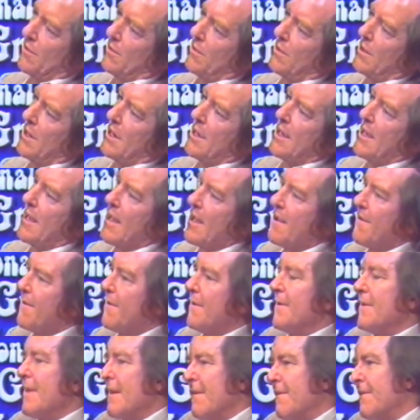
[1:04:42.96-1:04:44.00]
you
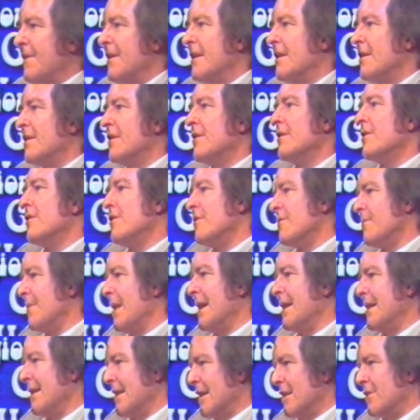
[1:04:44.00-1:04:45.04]
if they feel you've
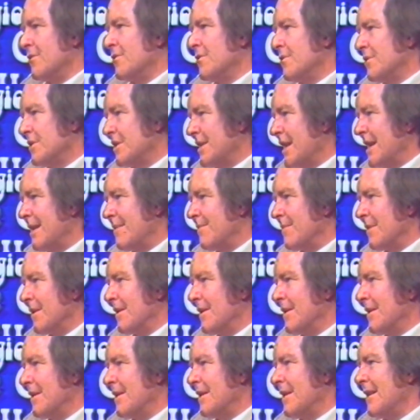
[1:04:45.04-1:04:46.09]
made an untrue
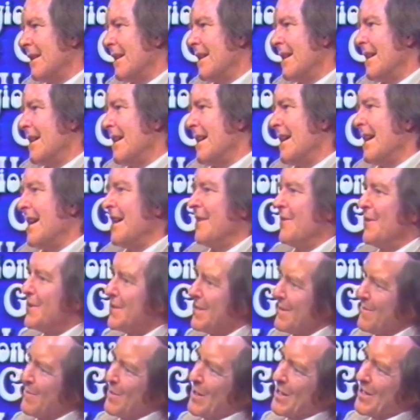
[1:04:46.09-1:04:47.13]
statement. And
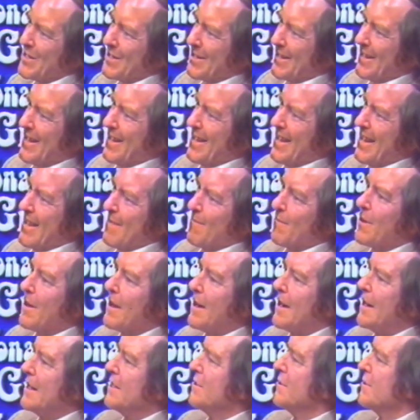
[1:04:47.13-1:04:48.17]
this immediately
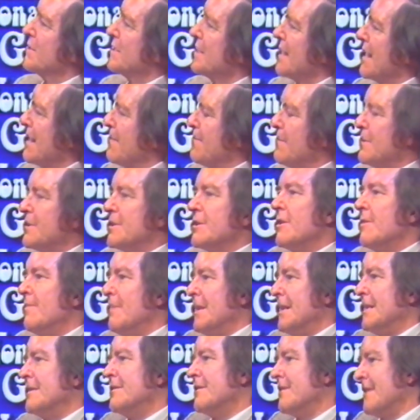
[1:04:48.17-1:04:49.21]
implies your statements are
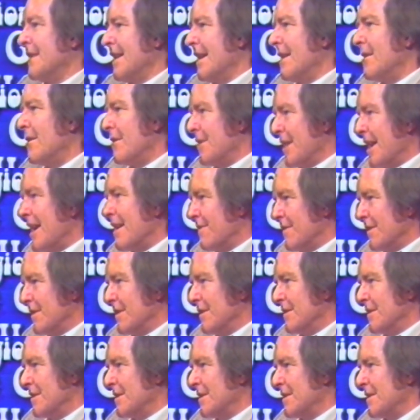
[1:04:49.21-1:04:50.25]
based on, on
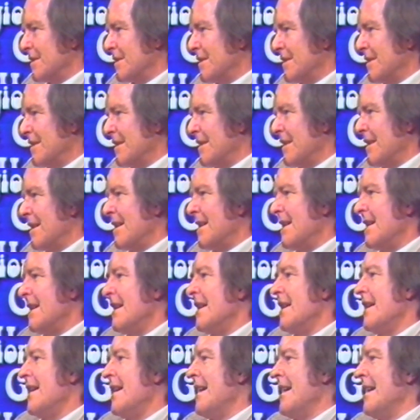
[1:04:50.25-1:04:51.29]
evidence.
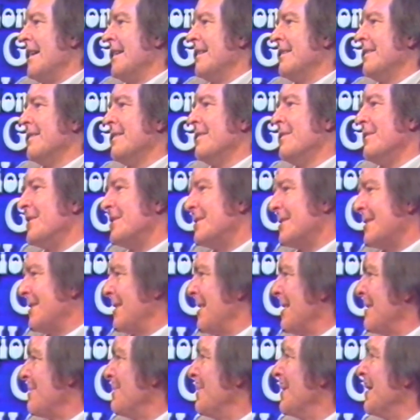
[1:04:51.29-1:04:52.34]
And this
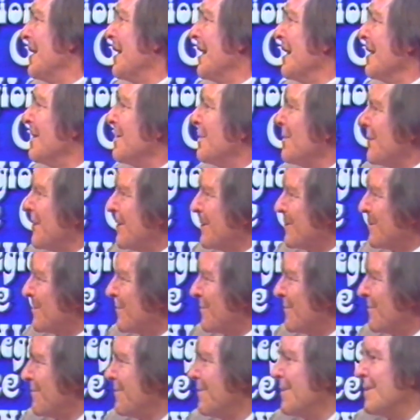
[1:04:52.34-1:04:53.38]
led me into the
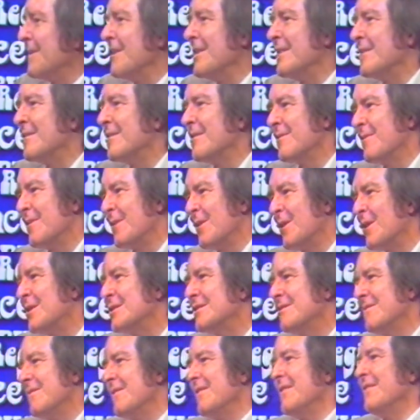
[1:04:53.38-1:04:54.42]
sort of into the
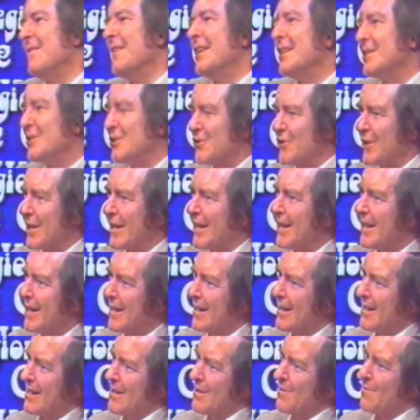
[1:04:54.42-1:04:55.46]
philosophy of history,
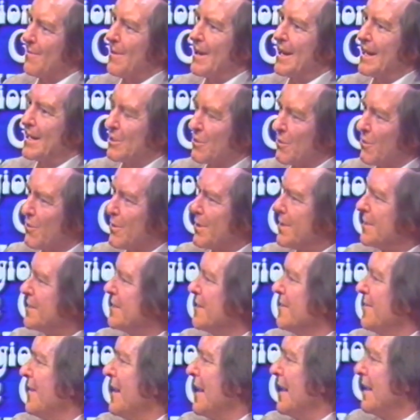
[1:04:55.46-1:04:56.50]
where
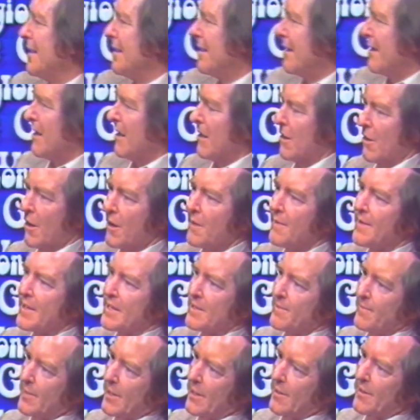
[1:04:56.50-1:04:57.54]
historians have had a lot of
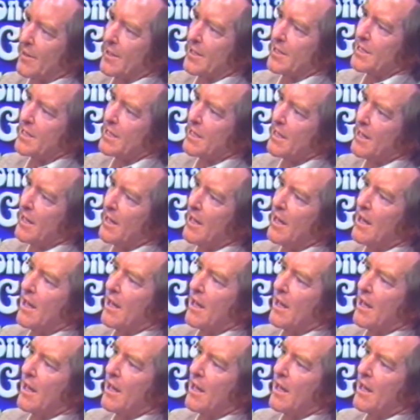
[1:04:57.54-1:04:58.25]
experience